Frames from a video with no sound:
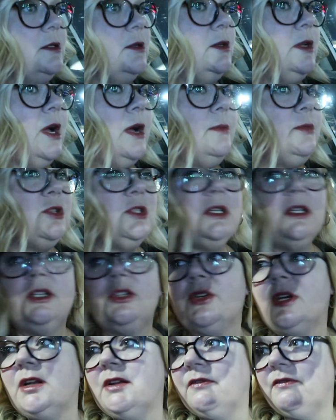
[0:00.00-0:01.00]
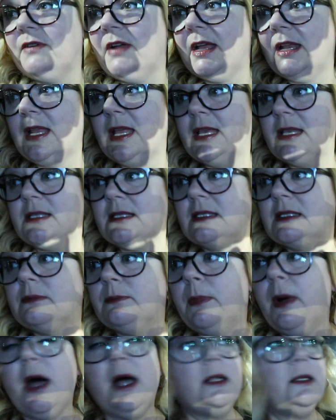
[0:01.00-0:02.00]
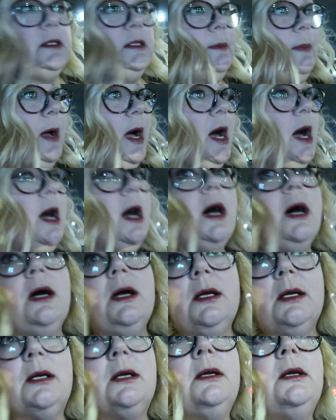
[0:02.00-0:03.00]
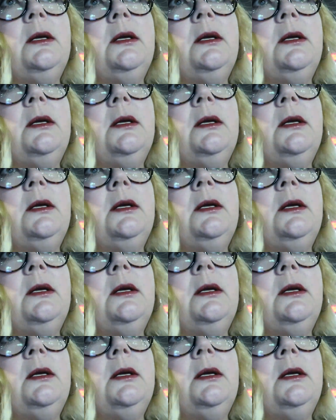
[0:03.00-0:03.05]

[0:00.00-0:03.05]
So now I'm just going to try to find a spot to park